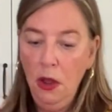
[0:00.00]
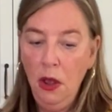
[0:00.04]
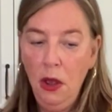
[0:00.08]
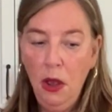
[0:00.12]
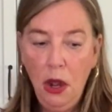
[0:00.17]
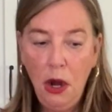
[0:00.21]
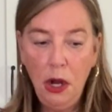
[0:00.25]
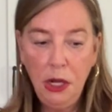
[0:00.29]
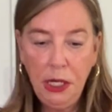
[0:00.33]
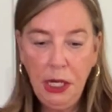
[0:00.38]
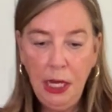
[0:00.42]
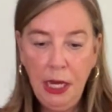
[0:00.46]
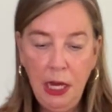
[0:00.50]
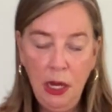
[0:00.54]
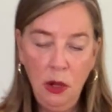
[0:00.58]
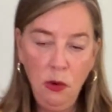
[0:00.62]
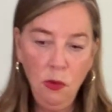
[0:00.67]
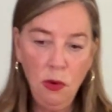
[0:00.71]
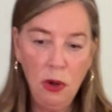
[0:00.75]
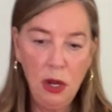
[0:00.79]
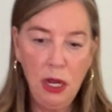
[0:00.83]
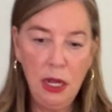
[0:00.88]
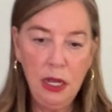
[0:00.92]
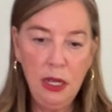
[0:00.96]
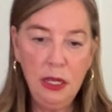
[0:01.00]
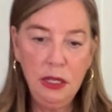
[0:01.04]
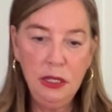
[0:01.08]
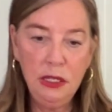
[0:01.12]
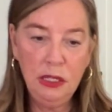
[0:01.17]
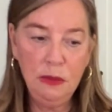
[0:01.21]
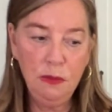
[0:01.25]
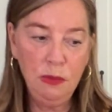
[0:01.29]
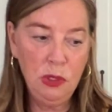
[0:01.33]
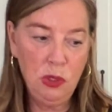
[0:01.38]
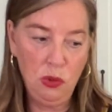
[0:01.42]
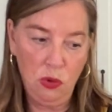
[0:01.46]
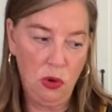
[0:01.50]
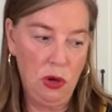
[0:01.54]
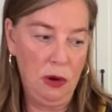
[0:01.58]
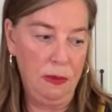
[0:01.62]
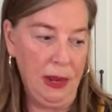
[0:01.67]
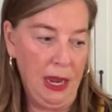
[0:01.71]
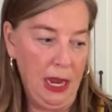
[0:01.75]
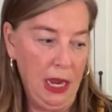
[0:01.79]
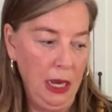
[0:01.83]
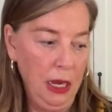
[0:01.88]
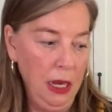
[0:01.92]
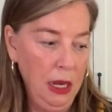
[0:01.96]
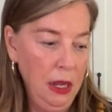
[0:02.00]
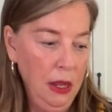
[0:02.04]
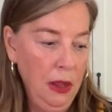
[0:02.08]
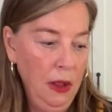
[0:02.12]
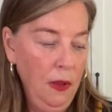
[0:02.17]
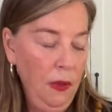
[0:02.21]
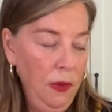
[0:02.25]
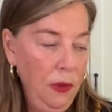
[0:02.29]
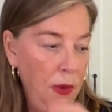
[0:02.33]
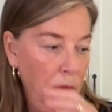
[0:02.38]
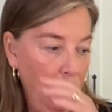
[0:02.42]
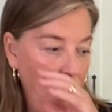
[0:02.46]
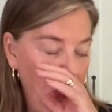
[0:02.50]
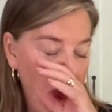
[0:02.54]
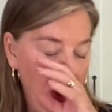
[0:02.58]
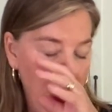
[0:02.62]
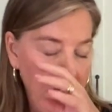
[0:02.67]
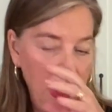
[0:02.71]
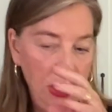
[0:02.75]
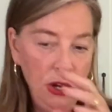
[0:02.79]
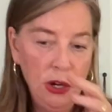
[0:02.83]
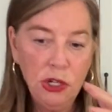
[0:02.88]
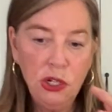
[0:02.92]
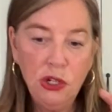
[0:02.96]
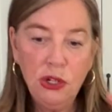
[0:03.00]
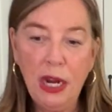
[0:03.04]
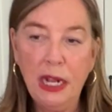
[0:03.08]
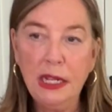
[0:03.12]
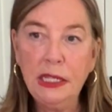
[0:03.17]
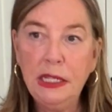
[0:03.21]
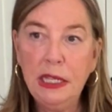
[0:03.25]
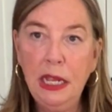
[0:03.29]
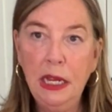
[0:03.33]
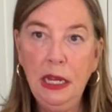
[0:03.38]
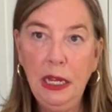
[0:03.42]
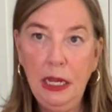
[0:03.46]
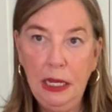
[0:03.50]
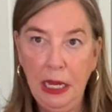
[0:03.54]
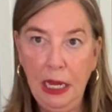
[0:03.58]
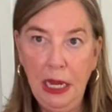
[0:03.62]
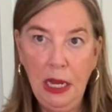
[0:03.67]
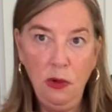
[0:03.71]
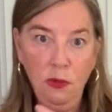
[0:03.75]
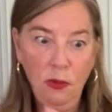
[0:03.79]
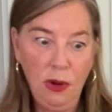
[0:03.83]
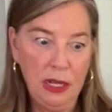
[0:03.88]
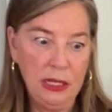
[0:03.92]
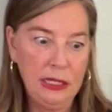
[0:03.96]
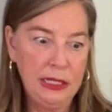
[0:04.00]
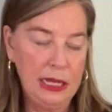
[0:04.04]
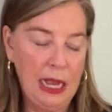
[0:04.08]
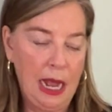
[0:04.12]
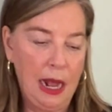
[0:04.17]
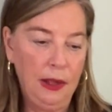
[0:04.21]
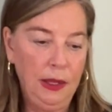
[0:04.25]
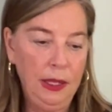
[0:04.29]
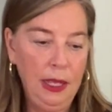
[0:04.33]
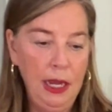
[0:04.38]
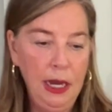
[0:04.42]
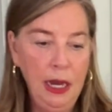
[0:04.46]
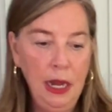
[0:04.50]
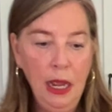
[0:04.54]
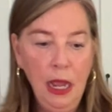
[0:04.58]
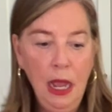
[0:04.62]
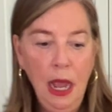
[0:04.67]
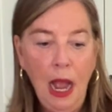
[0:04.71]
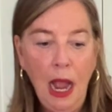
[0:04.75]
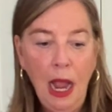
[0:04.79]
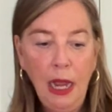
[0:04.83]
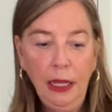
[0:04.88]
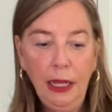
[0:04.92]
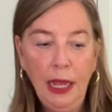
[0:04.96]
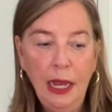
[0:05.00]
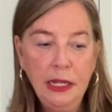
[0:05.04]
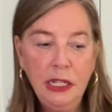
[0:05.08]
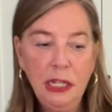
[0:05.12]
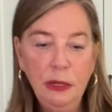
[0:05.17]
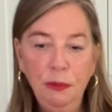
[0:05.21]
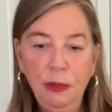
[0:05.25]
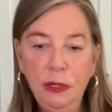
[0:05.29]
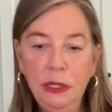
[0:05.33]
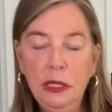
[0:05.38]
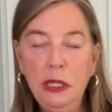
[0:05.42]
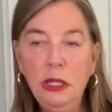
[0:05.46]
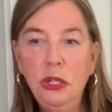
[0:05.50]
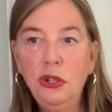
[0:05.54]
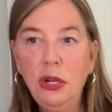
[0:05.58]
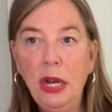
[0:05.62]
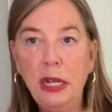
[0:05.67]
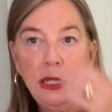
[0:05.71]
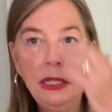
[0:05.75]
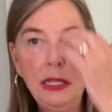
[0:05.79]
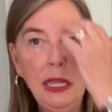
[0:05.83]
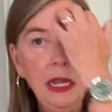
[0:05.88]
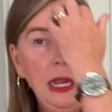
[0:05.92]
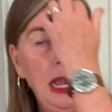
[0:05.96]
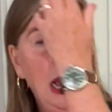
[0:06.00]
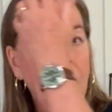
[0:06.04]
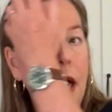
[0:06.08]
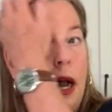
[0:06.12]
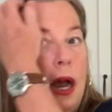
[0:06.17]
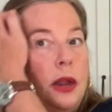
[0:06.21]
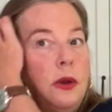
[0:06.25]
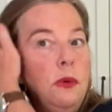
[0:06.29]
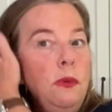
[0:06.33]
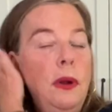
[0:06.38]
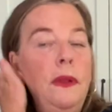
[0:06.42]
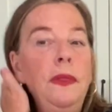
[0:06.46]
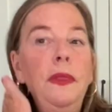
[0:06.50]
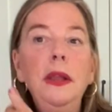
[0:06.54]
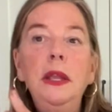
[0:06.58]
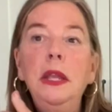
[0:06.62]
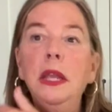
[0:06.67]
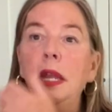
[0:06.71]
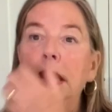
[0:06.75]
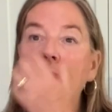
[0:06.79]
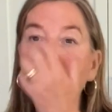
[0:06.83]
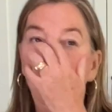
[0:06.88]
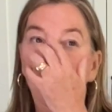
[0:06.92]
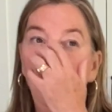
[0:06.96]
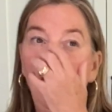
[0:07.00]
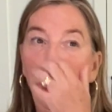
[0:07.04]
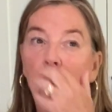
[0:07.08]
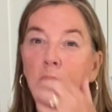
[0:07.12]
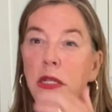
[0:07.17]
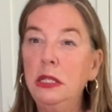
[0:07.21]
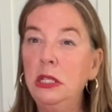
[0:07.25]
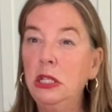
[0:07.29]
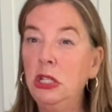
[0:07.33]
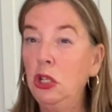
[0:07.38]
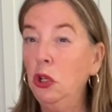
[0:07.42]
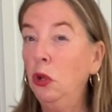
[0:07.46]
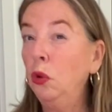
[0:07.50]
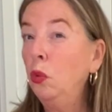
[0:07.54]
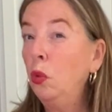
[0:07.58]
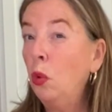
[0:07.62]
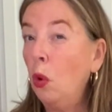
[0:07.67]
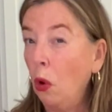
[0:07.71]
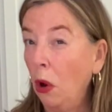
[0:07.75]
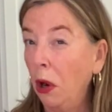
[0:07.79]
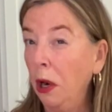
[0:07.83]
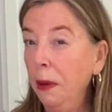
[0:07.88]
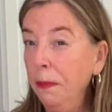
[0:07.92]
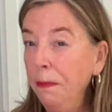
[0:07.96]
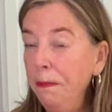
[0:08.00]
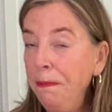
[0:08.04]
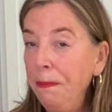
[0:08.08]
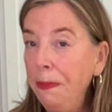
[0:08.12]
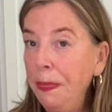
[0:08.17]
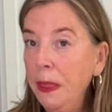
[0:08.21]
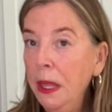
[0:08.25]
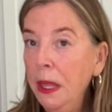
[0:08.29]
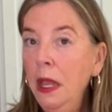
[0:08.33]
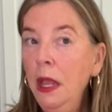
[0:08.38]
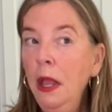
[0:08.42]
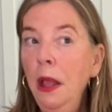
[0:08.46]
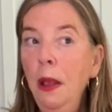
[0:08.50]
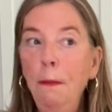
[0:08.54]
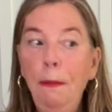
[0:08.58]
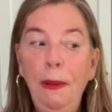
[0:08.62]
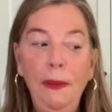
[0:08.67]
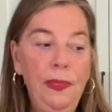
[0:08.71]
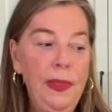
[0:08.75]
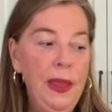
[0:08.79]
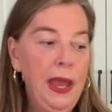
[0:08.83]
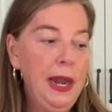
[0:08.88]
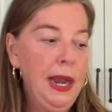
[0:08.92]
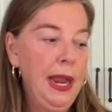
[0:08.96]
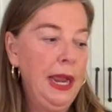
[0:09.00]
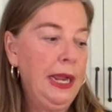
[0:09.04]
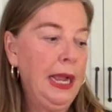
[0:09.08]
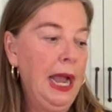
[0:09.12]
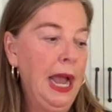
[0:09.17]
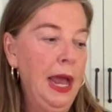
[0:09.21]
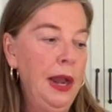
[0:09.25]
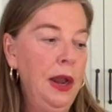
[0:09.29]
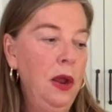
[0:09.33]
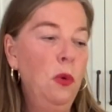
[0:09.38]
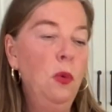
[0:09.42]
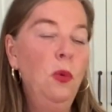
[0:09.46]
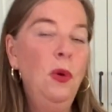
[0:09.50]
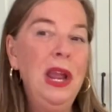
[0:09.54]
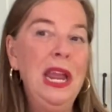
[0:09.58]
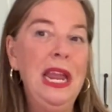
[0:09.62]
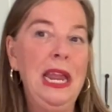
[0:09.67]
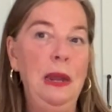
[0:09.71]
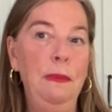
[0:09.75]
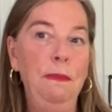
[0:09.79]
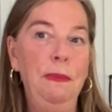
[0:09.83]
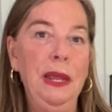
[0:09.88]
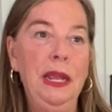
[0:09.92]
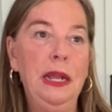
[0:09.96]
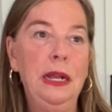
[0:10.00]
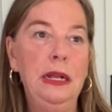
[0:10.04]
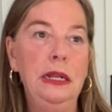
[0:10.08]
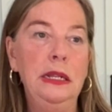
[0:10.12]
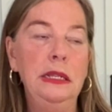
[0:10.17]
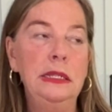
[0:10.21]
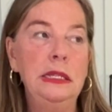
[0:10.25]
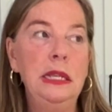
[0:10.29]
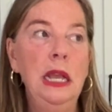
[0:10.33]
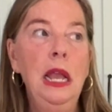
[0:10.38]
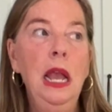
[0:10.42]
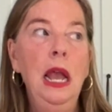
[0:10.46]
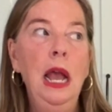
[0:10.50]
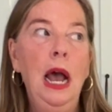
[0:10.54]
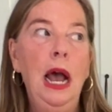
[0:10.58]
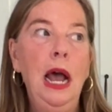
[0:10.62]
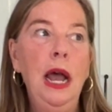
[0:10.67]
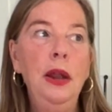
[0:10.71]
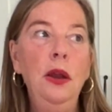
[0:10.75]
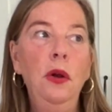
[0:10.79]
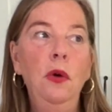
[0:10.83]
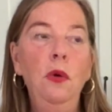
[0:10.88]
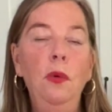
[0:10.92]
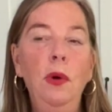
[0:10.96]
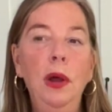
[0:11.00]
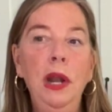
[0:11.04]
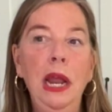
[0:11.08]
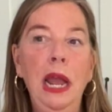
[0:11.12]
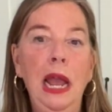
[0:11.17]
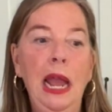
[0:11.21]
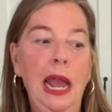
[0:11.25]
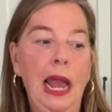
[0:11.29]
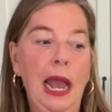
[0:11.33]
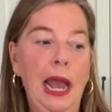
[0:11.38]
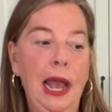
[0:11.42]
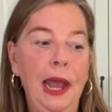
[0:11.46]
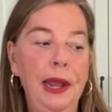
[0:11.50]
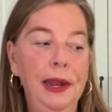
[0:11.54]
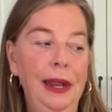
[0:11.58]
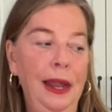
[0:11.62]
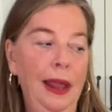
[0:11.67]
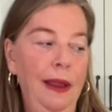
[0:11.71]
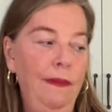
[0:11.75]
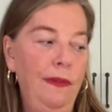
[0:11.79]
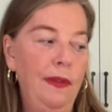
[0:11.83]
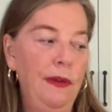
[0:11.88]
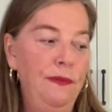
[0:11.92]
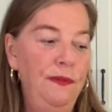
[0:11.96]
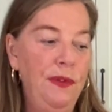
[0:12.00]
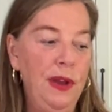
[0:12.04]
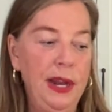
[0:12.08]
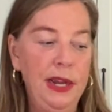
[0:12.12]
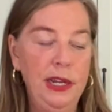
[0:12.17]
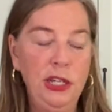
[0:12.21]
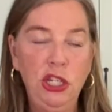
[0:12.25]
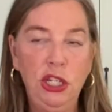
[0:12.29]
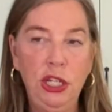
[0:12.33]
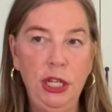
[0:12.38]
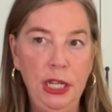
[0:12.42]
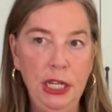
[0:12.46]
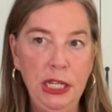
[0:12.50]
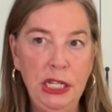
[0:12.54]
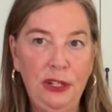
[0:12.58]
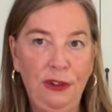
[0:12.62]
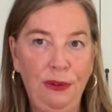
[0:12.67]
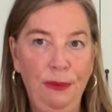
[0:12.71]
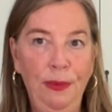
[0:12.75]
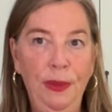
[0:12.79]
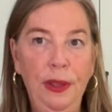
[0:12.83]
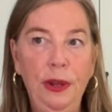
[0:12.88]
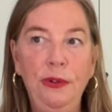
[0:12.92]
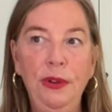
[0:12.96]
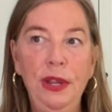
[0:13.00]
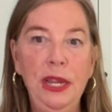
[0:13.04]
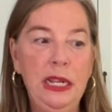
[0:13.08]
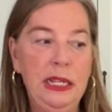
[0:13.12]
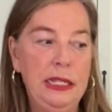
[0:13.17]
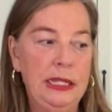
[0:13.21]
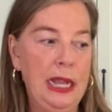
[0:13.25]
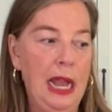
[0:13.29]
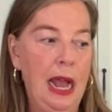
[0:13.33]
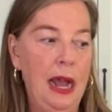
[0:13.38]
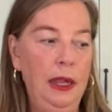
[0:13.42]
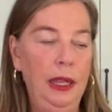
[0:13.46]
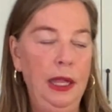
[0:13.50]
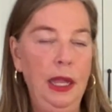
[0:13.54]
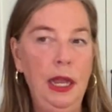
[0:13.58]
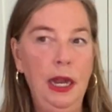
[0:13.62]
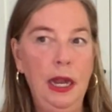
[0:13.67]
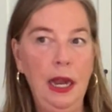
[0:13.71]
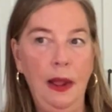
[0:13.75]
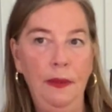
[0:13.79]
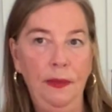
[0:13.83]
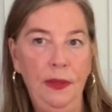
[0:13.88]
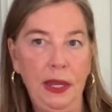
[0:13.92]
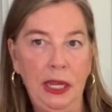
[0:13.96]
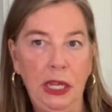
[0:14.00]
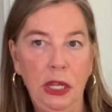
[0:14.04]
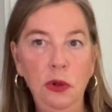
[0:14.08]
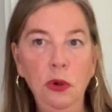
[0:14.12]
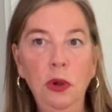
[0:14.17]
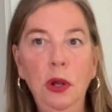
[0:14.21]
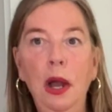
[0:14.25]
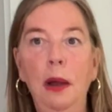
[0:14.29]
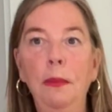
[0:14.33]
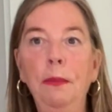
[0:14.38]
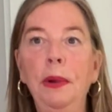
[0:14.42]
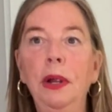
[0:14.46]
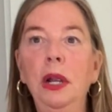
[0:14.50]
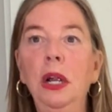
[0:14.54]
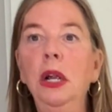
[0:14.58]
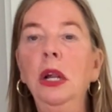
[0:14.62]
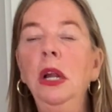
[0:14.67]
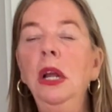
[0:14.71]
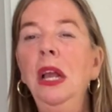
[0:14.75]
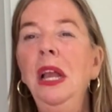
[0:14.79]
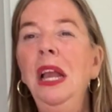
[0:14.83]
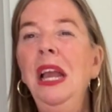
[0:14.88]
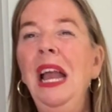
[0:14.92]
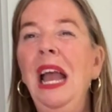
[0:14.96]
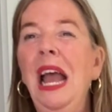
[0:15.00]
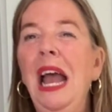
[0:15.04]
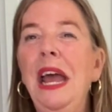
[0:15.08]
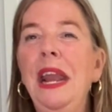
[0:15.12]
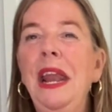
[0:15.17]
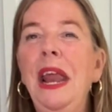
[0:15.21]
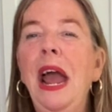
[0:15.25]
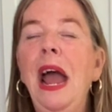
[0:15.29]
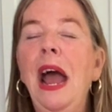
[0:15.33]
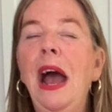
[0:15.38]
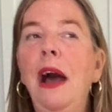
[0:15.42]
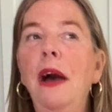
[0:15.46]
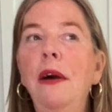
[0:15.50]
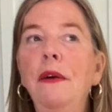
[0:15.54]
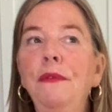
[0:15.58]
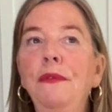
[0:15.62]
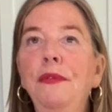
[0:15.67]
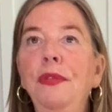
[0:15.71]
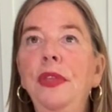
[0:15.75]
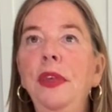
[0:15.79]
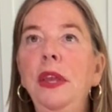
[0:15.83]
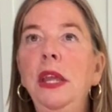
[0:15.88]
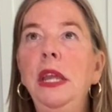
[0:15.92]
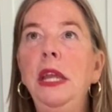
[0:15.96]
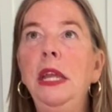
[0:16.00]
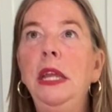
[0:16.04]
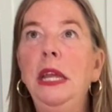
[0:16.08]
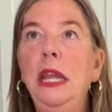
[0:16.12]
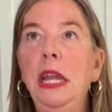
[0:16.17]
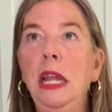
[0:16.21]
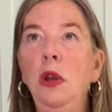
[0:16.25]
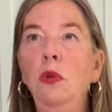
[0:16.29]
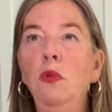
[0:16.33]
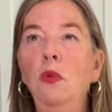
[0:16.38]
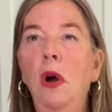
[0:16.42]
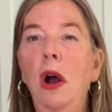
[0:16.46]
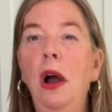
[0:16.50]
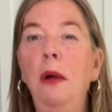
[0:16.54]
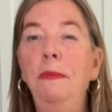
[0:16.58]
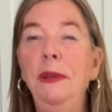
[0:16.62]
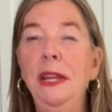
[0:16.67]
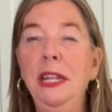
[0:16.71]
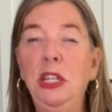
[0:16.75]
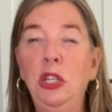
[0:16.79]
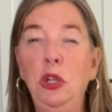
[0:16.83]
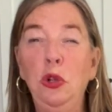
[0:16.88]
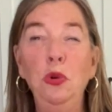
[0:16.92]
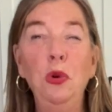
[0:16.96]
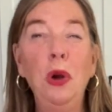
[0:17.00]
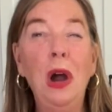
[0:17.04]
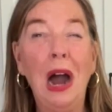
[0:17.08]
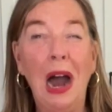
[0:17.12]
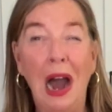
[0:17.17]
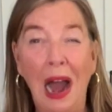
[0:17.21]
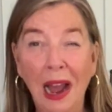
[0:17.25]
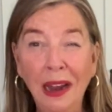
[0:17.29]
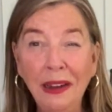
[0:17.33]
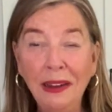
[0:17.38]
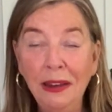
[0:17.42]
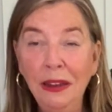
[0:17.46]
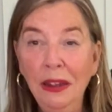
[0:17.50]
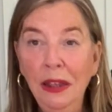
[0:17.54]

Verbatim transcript: Our quinoa is absorbing. When you're dressing a quinoa salad, I like to put the dressing on when the quinoa is still warm, but then I kind of wait because I don't want to add like the feta cheese from the Greek salad and the cucumber and have the quinoa be too hot